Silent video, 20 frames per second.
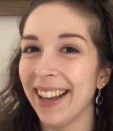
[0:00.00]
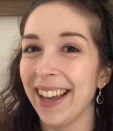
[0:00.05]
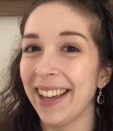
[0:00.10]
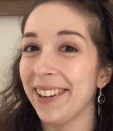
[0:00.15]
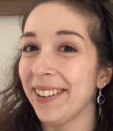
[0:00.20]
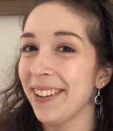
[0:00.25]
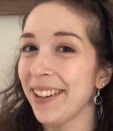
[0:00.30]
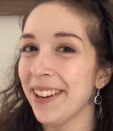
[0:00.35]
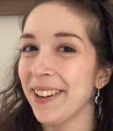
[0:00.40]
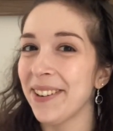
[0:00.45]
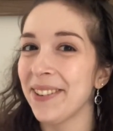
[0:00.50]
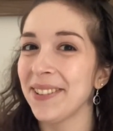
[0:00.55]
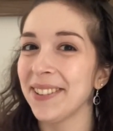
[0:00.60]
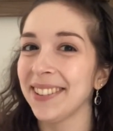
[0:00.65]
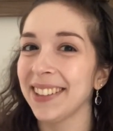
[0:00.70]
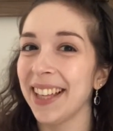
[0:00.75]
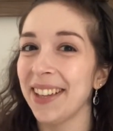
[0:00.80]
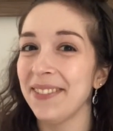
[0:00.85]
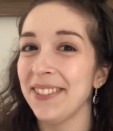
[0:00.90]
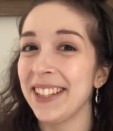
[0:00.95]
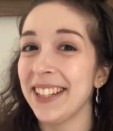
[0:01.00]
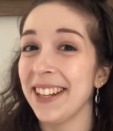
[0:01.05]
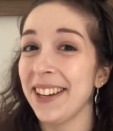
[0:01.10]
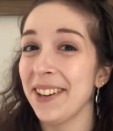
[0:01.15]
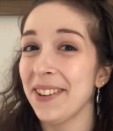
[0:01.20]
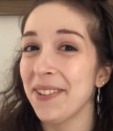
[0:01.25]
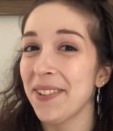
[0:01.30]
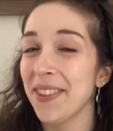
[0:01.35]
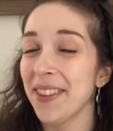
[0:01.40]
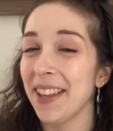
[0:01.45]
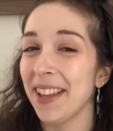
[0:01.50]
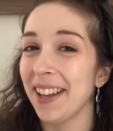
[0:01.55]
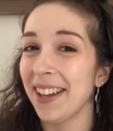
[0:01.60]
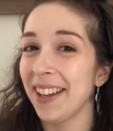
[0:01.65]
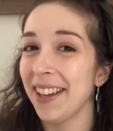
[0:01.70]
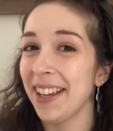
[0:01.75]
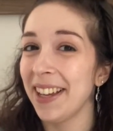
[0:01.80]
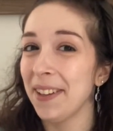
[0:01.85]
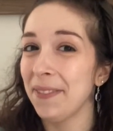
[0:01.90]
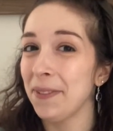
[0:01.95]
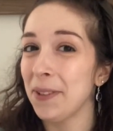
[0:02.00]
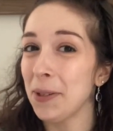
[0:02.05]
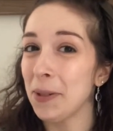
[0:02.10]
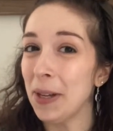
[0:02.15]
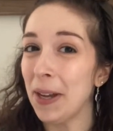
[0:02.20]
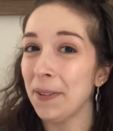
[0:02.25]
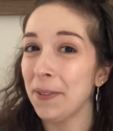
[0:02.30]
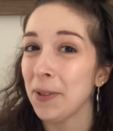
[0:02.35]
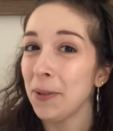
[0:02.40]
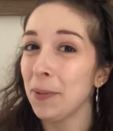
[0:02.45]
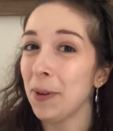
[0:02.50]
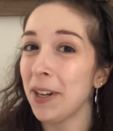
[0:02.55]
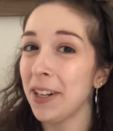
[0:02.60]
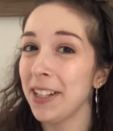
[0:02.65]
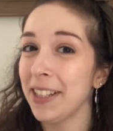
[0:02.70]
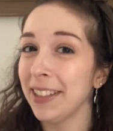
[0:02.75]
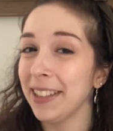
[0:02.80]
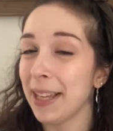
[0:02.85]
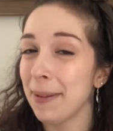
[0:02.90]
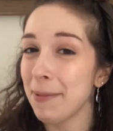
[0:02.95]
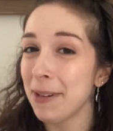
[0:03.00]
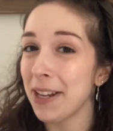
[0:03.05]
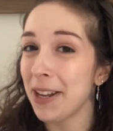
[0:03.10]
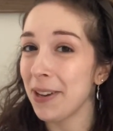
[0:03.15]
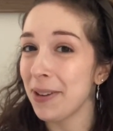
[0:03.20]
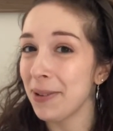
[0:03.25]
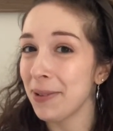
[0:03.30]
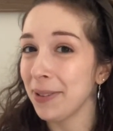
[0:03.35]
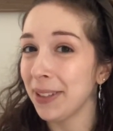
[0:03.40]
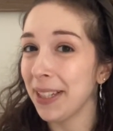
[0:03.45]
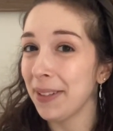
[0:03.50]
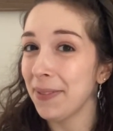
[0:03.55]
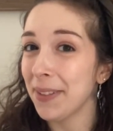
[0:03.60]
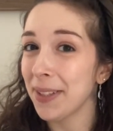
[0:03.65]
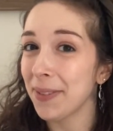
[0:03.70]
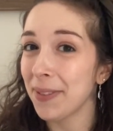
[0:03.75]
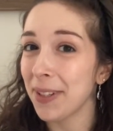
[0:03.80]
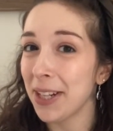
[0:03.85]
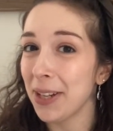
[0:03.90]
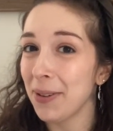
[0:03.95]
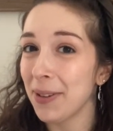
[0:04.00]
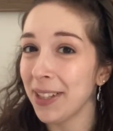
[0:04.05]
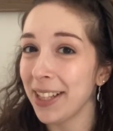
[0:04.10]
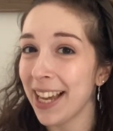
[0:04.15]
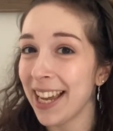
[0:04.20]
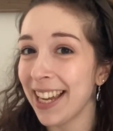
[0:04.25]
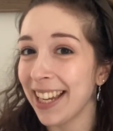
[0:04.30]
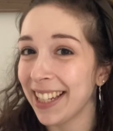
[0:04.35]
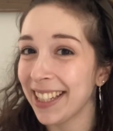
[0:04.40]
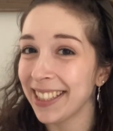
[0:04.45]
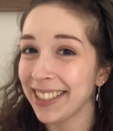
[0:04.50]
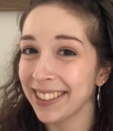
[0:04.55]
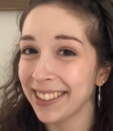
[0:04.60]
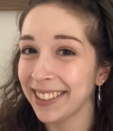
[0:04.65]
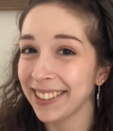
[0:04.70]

i don't know let me know uh if you if you want to let me know leave this video a like